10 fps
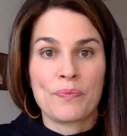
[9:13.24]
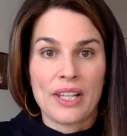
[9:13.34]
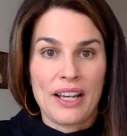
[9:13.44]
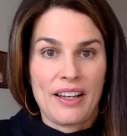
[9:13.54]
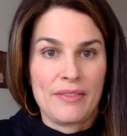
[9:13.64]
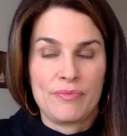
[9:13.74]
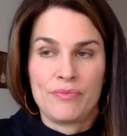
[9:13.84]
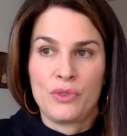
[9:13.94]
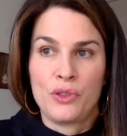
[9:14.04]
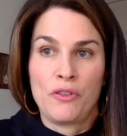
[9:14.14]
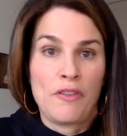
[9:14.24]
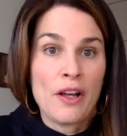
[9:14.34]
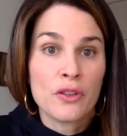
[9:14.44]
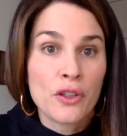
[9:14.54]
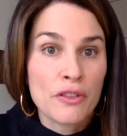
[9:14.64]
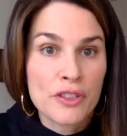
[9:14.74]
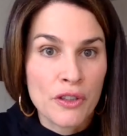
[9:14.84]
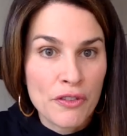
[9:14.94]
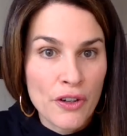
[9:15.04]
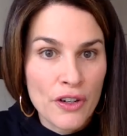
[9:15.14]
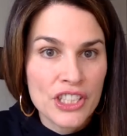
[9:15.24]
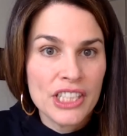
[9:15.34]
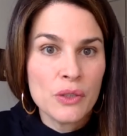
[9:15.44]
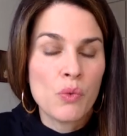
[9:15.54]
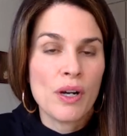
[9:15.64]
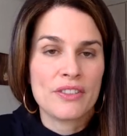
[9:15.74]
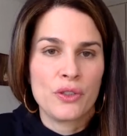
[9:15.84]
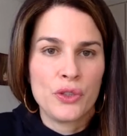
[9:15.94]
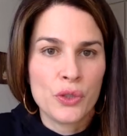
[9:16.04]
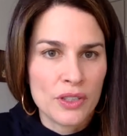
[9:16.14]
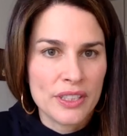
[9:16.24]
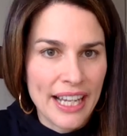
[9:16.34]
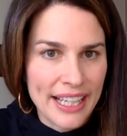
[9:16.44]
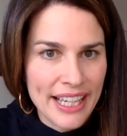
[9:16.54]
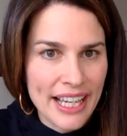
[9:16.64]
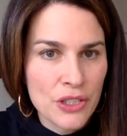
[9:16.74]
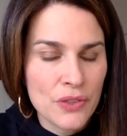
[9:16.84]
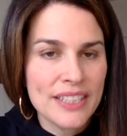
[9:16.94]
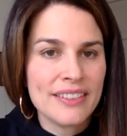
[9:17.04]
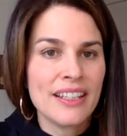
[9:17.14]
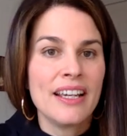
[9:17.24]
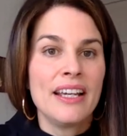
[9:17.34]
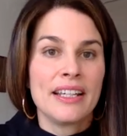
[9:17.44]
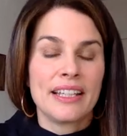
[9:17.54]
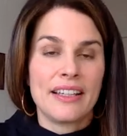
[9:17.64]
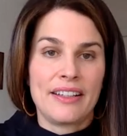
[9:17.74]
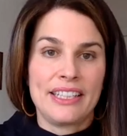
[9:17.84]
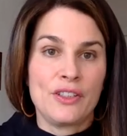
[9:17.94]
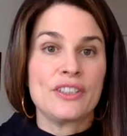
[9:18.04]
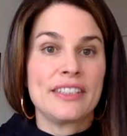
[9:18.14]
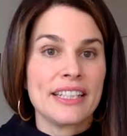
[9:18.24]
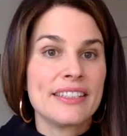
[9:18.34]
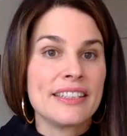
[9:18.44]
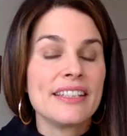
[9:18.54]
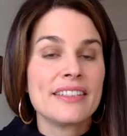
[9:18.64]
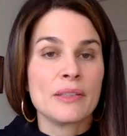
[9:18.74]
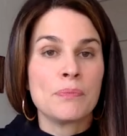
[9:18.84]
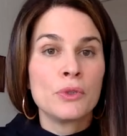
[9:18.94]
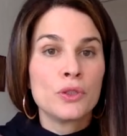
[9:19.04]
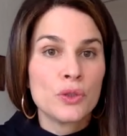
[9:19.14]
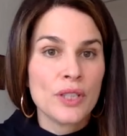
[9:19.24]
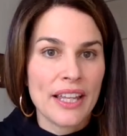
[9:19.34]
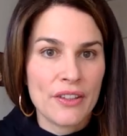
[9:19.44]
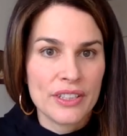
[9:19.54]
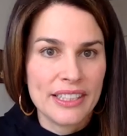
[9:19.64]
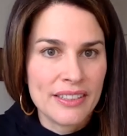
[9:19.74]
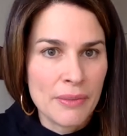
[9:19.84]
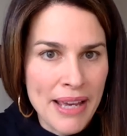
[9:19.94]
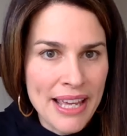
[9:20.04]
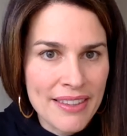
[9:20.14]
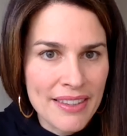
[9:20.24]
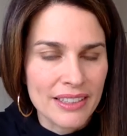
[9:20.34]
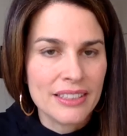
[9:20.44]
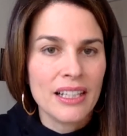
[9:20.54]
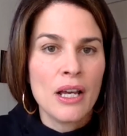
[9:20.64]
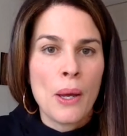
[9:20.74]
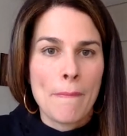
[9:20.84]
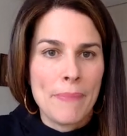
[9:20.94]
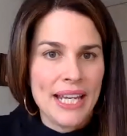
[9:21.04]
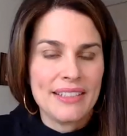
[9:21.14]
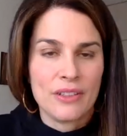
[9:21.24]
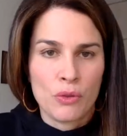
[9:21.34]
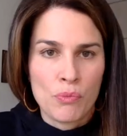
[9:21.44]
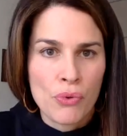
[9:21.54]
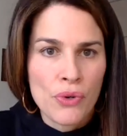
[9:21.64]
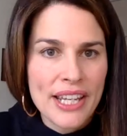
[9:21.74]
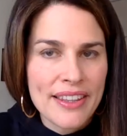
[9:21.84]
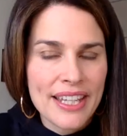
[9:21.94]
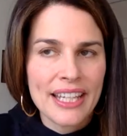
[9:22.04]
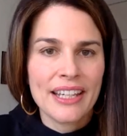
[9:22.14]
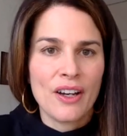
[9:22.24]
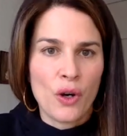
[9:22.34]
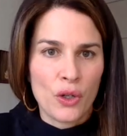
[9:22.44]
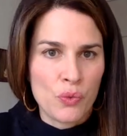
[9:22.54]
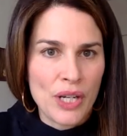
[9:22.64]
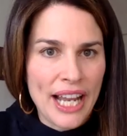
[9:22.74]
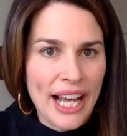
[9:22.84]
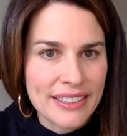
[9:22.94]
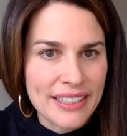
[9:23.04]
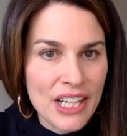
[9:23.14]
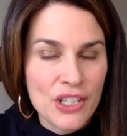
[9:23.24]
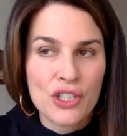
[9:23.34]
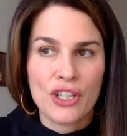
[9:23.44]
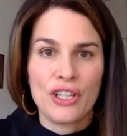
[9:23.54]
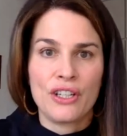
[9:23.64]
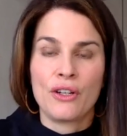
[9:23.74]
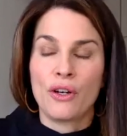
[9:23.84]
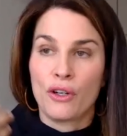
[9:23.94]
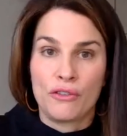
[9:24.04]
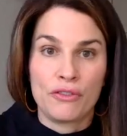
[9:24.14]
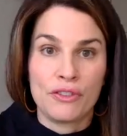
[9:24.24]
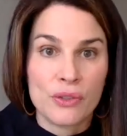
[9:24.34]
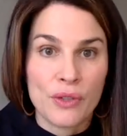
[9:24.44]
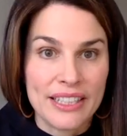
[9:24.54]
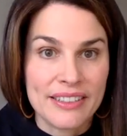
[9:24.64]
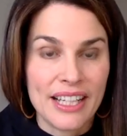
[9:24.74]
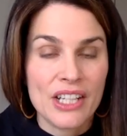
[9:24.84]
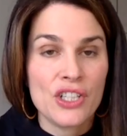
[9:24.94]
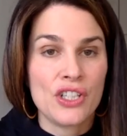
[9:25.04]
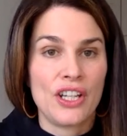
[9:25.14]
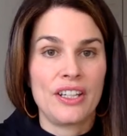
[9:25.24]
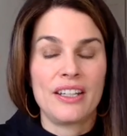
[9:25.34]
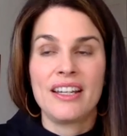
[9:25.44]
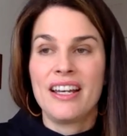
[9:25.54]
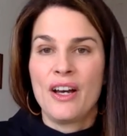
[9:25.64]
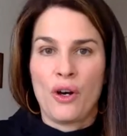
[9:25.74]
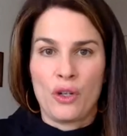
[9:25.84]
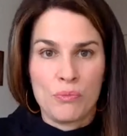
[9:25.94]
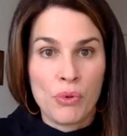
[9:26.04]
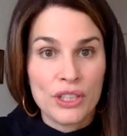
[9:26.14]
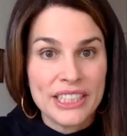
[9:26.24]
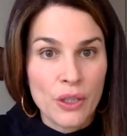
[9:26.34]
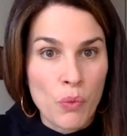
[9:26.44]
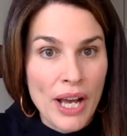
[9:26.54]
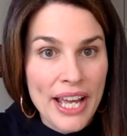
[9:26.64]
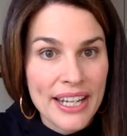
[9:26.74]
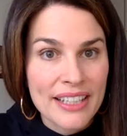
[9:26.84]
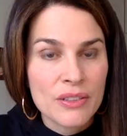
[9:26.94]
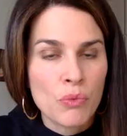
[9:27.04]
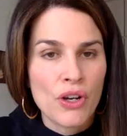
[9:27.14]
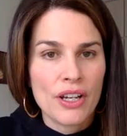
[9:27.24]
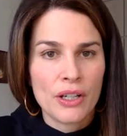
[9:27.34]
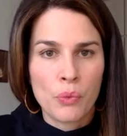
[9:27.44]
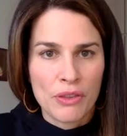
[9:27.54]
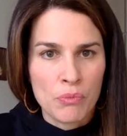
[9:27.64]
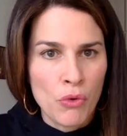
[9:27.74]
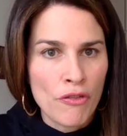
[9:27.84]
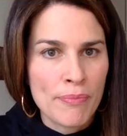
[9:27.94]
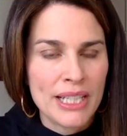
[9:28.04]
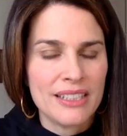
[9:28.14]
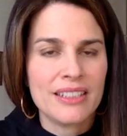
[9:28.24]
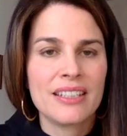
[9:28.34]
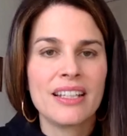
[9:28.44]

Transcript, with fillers: um, the founder of sophrology, who was a neuropsychiatrist uh, in the 60s, he put together this method based on breathing, on relaxation, on visualization, on body awareness work, with movement,